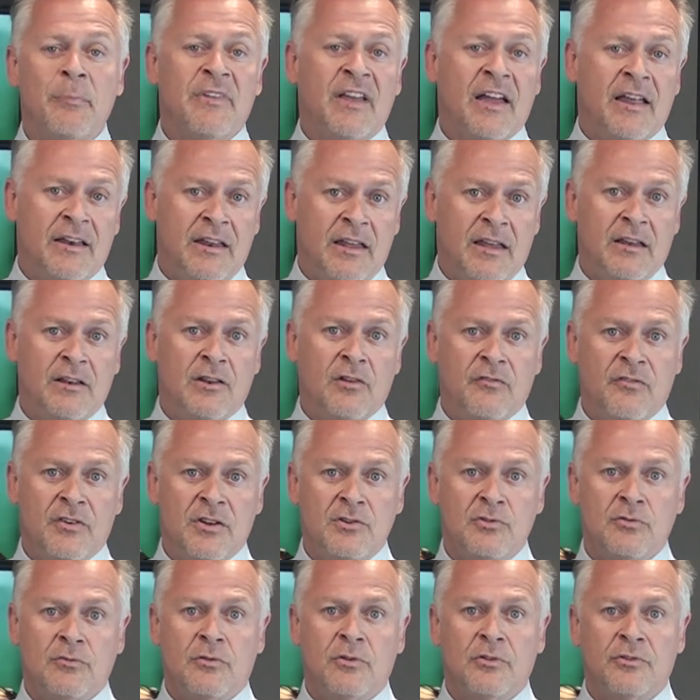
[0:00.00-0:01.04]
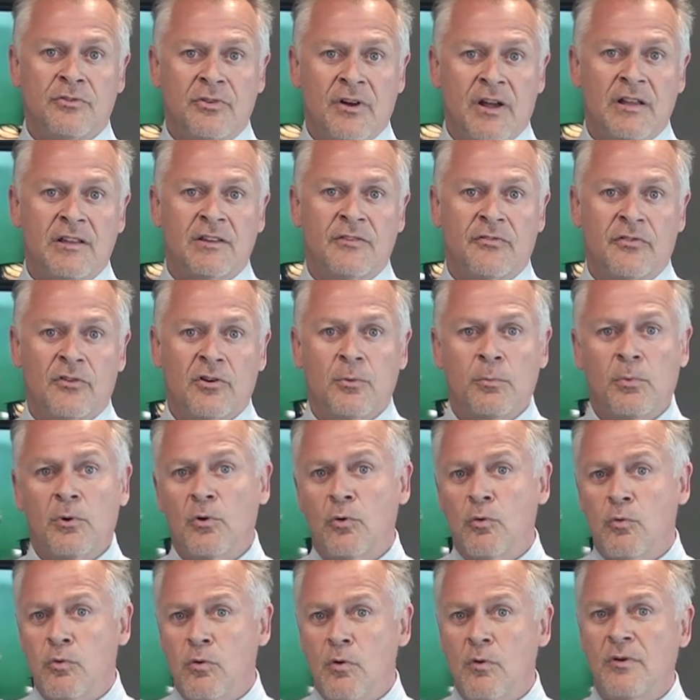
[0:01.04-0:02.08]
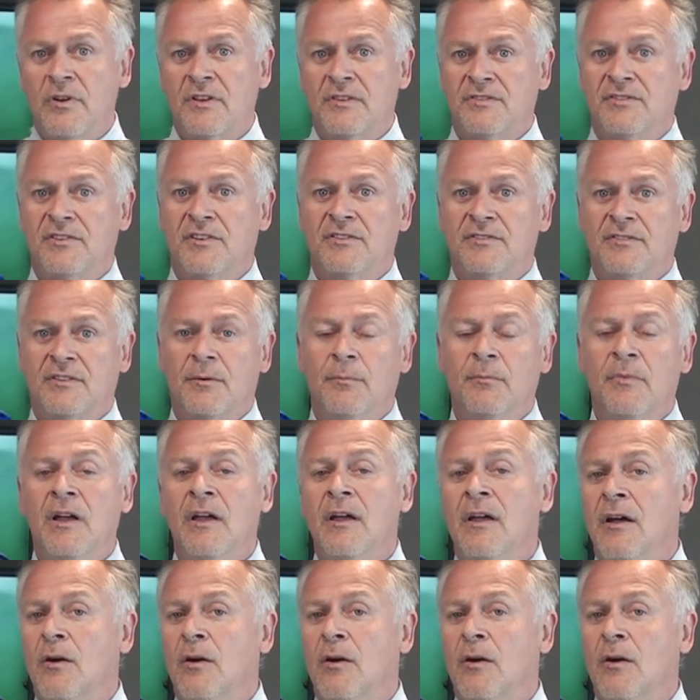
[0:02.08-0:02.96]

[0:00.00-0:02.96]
an individual transferable quota system